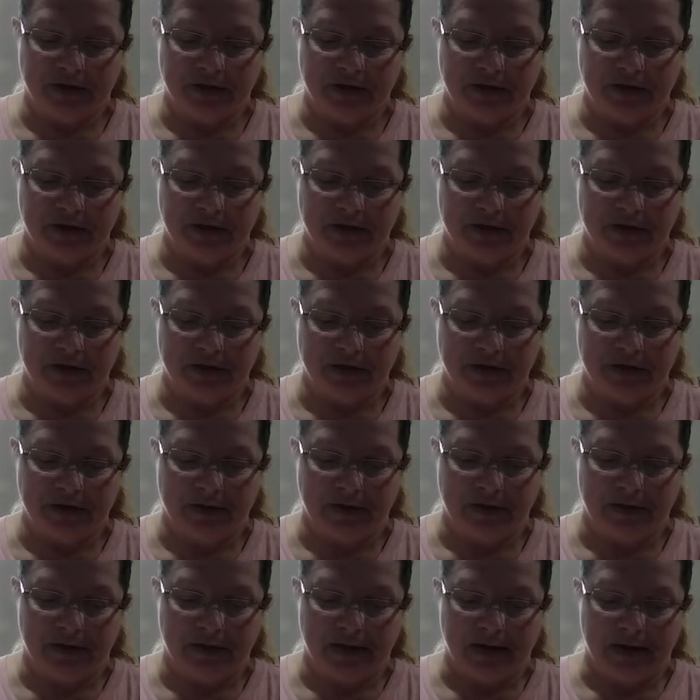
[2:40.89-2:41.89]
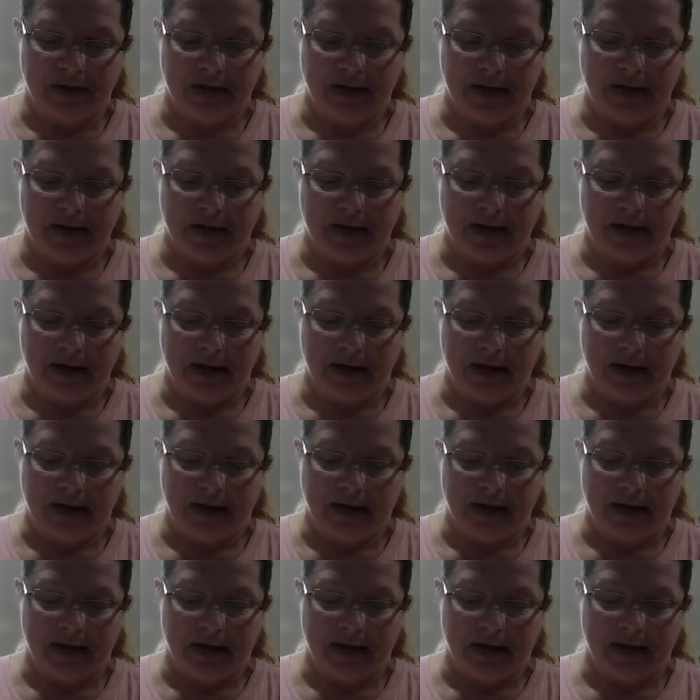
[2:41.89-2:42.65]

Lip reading: Nothing is said.